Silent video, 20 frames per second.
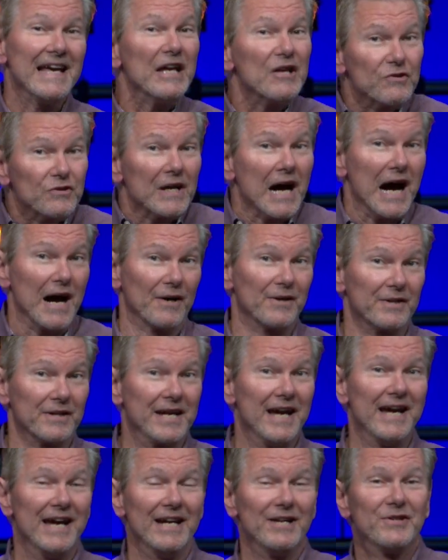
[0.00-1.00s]
his
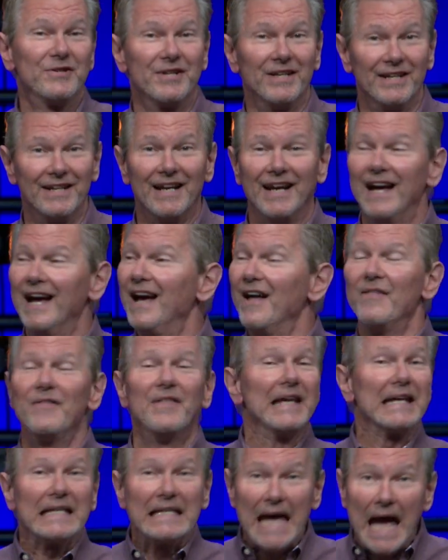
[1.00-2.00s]
congregation,
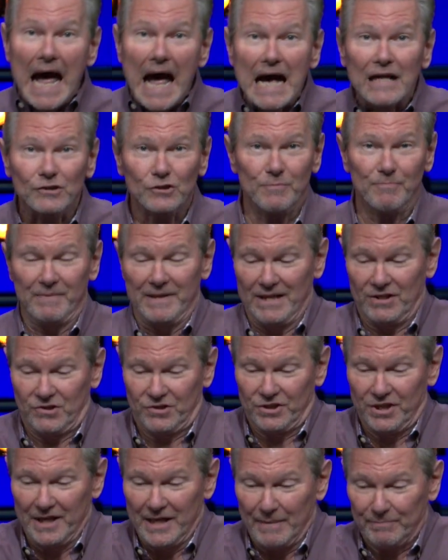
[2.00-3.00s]
they gasp, they
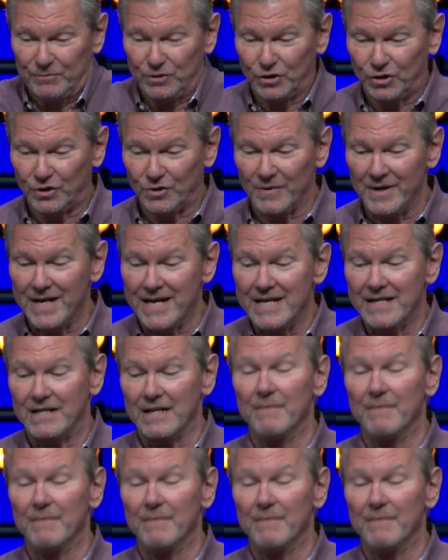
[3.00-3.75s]
sit up straight.